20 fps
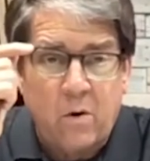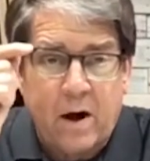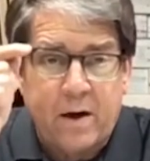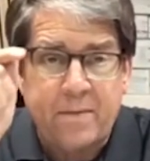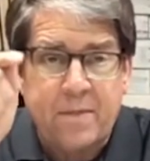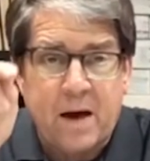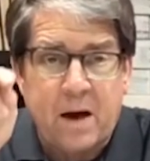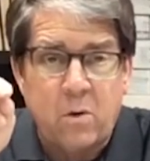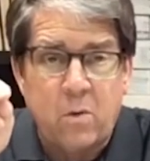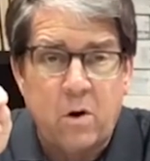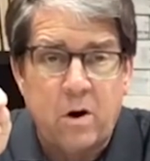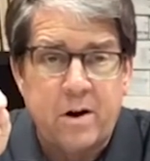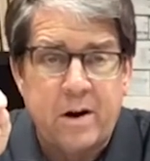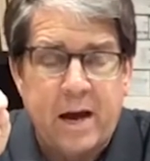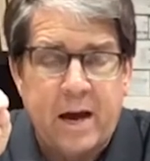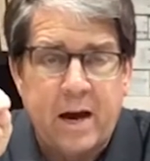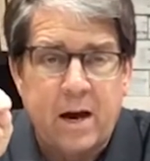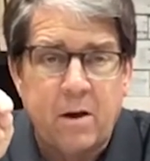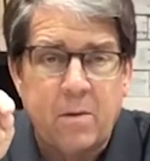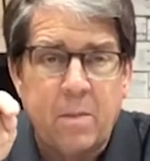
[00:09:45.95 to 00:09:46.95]
write that word
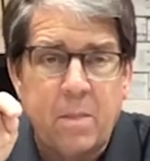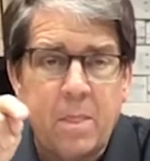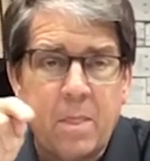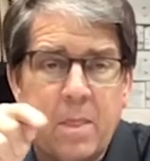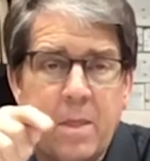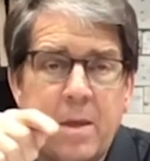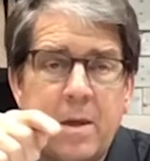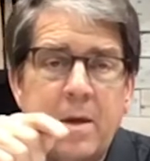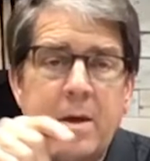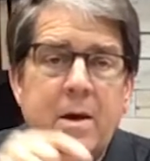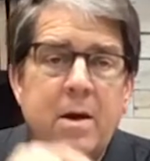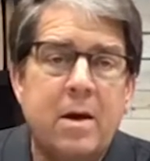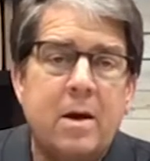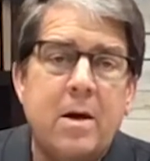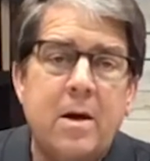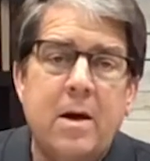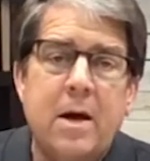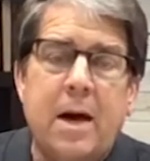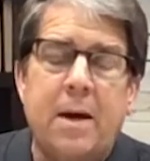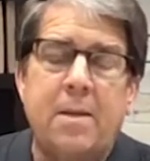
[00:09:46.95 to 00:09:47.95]
down,
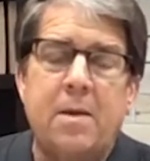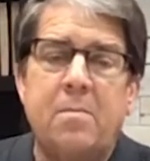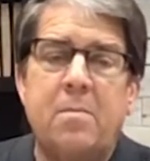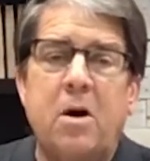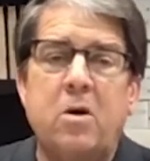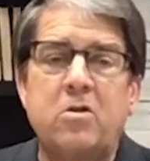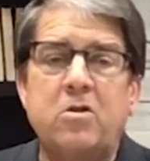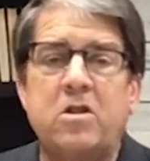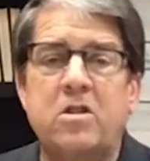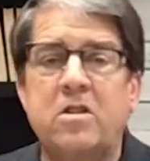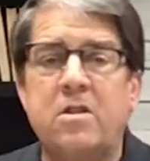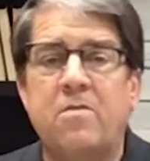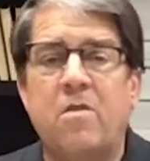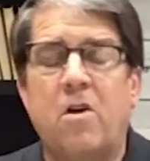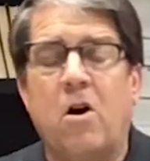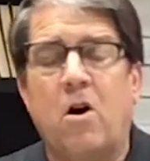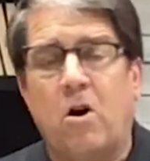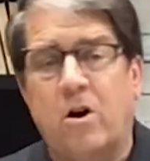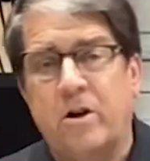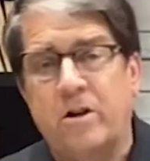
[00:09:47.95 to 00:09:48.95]
and the emotions of
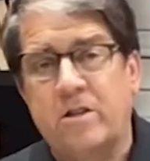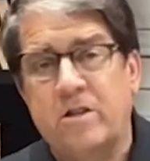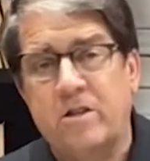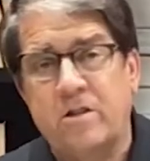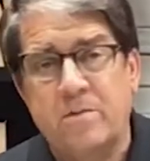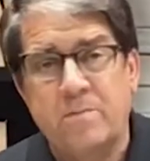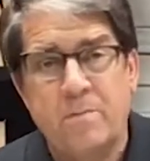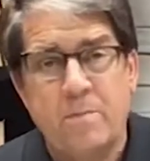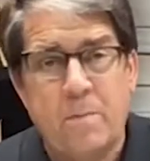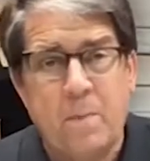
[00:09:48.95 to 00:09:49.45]
the heart.